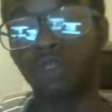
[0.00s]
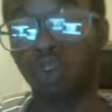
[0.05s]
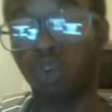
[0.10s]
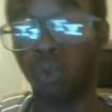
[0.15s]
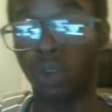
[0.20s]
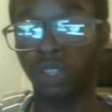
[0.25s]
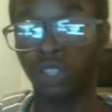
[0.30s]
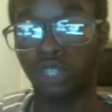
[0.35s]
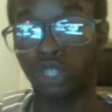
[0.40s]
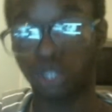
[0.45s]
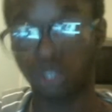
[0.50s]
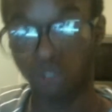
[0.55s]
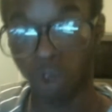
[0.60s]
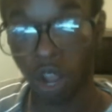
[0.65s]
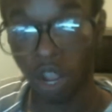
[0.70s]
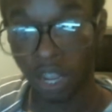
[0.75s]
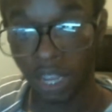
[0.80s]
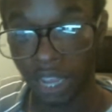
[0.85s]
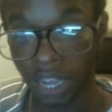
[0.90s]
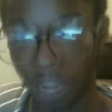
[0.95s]
with
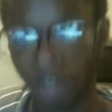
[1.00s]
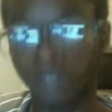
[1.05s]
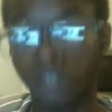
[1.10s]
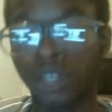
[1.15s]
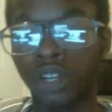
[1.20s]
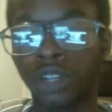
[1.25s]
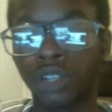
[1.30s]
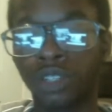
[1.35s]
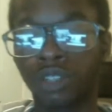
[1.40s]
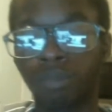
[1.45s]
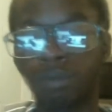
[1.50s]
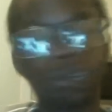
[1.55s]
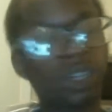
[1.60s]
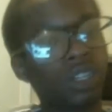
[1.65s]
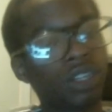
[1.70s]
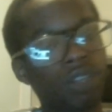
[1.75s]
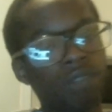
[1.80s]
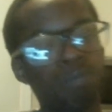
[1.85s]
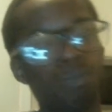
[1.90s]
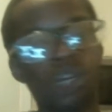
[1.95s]
strong characters,
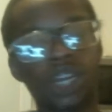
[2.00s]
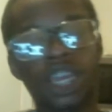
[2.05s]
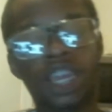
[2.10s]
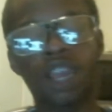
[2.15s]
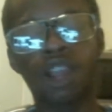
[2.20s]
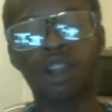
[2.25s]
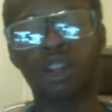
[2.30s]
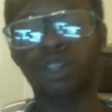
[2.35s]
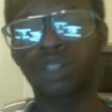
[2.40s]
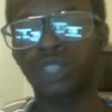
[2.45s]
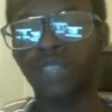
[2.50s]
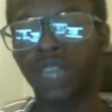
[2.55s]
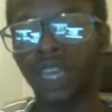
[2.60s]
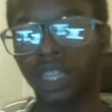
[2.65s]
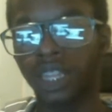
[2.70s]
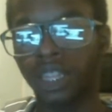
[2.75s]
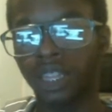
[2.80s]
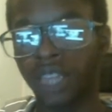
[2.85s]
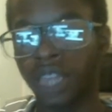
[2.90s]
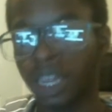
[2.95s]
but characters that
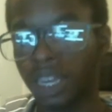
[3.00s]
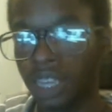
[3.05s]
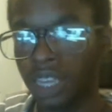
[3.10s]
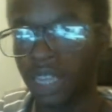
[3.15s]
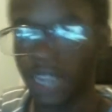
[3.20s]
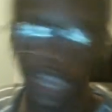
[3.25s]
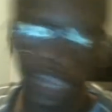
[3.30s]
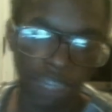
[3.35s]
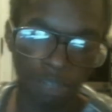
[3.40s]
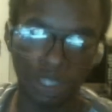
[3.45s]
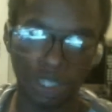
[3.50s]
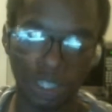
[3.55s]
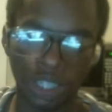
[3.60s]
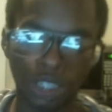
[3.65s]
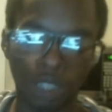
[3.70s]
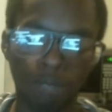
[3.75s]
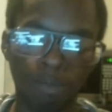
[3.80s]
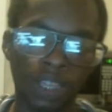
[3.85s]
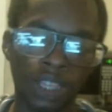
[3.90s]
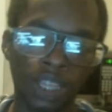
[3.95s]
they need
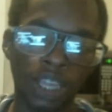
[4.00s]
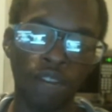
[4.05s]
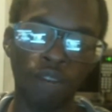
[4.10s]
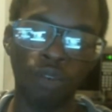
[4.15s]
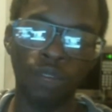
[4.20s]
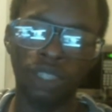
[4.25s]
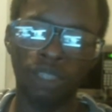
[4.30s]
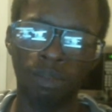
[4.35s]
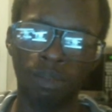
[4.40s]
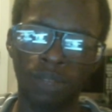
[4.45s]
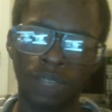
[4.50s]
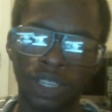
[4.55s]
exposition, but they don't need to be,